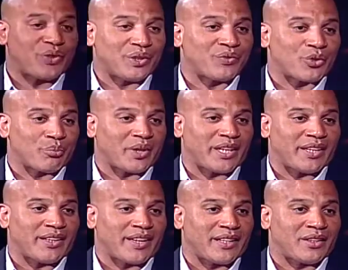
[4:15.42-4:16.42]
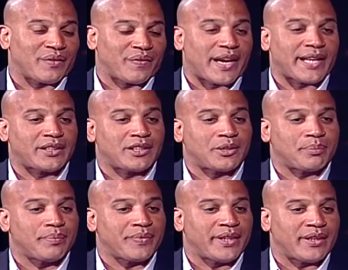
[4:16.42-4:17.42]
fit for me, and the fact
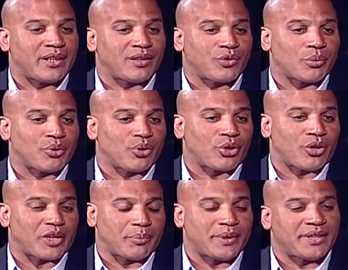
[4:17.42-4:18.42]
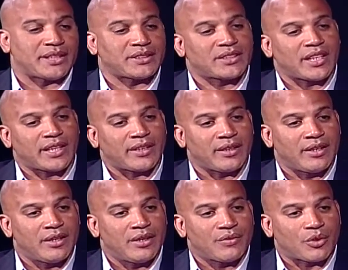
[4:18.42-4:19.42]
that Fort Monroe had already been designated
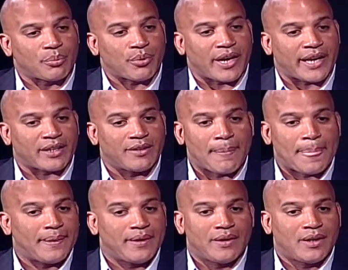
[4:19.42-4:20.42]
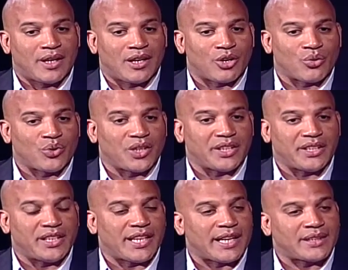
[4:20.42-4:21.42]
for BRAC really
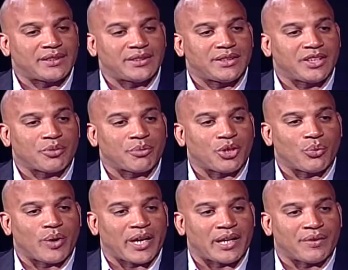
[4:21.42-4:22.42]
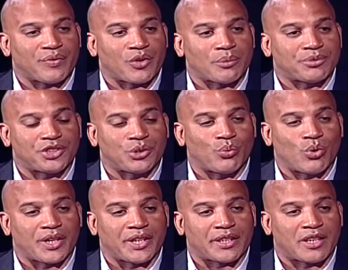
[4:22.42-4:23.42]
did not steer me away from still
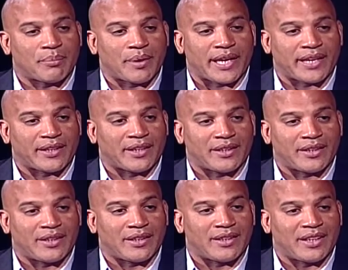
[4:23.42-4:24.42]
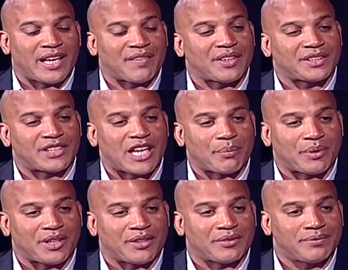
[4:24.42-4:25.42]
wanting to come back and have an
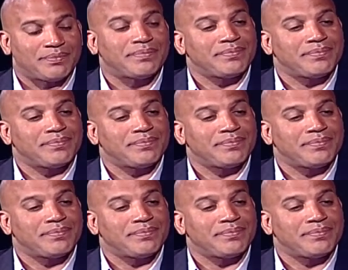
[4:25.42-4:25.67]
assignment here.